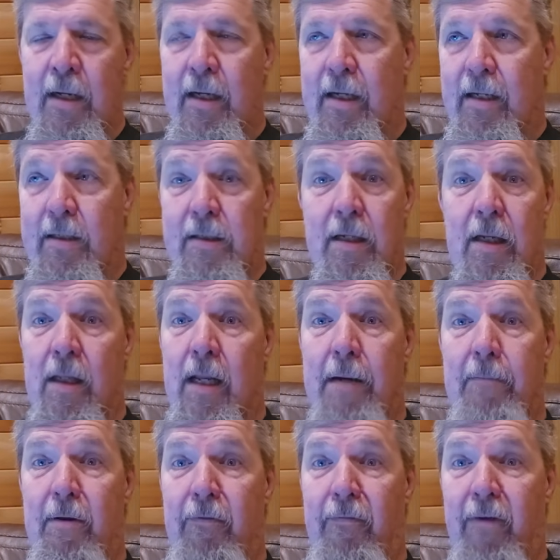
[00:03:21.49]
his
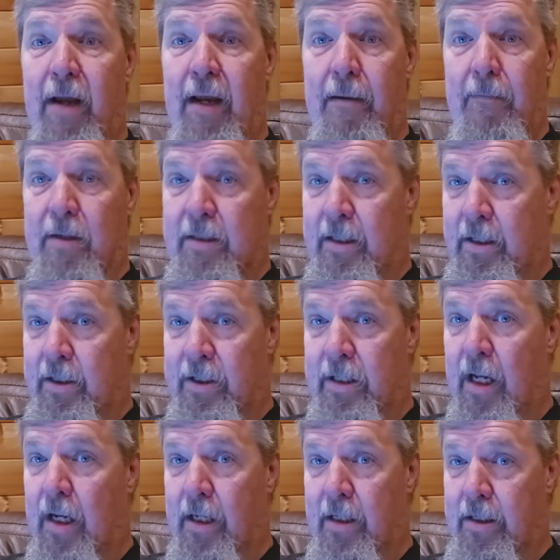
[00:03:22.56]
claim to fame is he
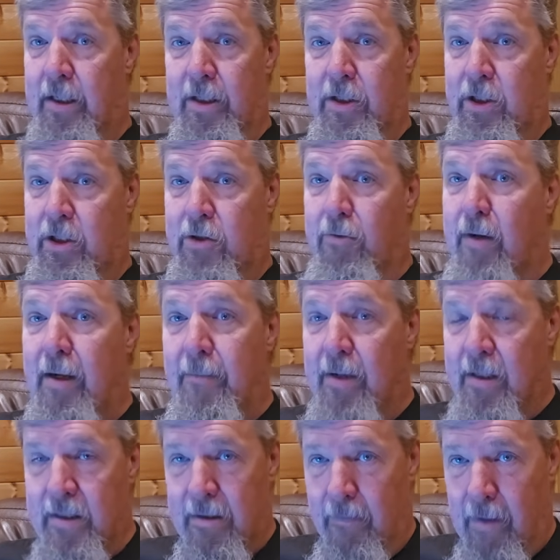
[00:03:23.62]
studies
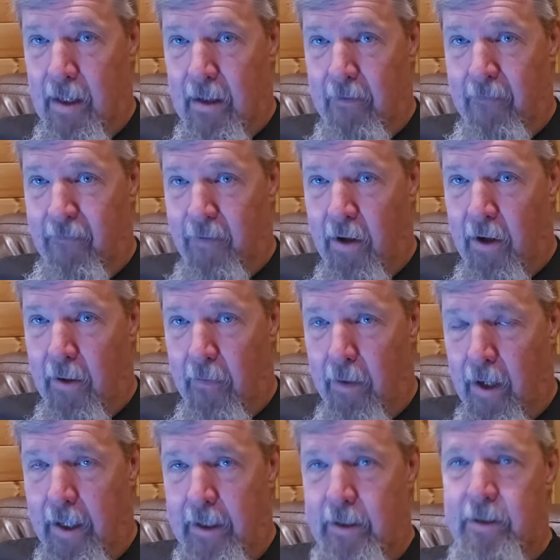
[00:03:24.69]
extremism on the far
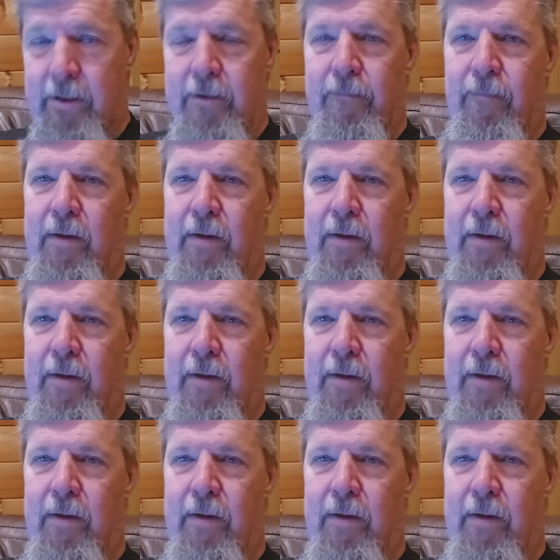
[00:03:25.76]
right.